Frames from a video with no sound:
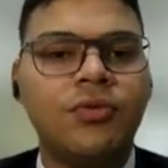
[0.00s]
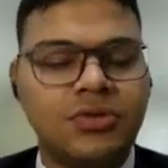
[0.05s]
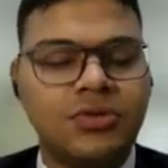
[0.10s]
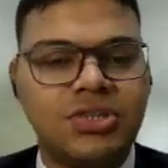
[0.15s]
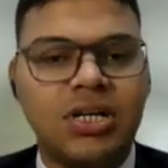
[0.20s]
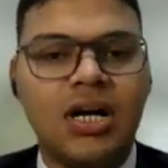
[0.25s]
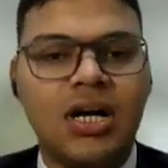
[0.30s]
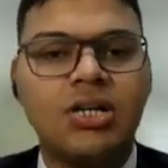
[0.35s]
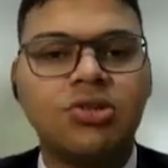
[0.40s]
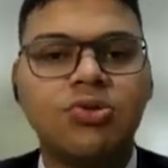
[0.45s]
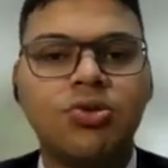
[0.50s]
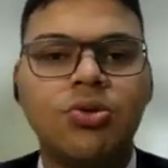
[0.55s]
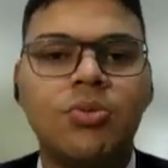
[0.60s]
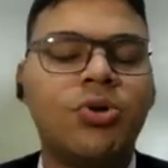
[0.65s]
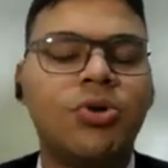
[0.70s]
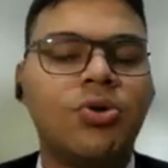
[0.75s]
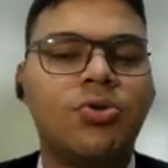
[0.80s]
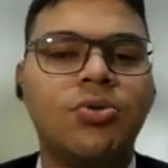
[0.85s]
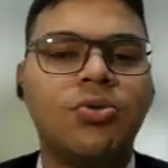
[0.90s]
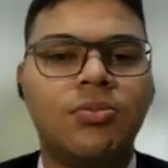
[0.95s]
to charge,
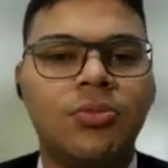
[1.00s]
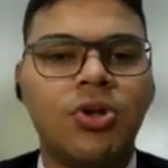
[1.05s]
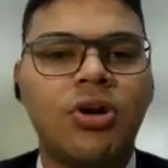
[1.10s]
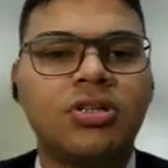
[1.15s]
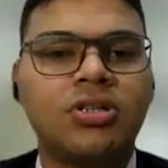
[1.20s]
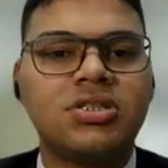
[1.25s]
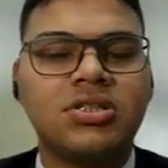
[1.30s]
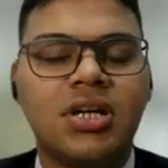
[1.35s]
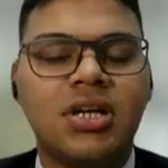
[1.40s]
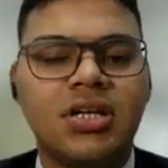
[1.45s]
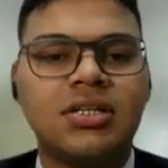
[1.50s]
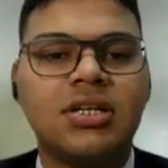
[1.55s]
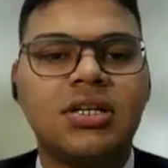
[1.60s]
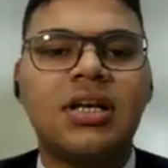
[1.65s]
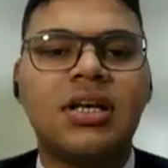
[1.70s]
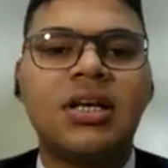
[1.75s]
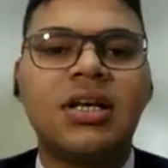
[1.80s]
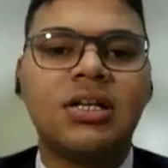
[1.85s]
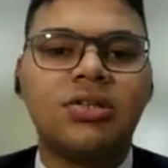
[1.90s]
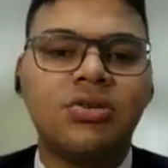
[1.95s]
whom to not charge.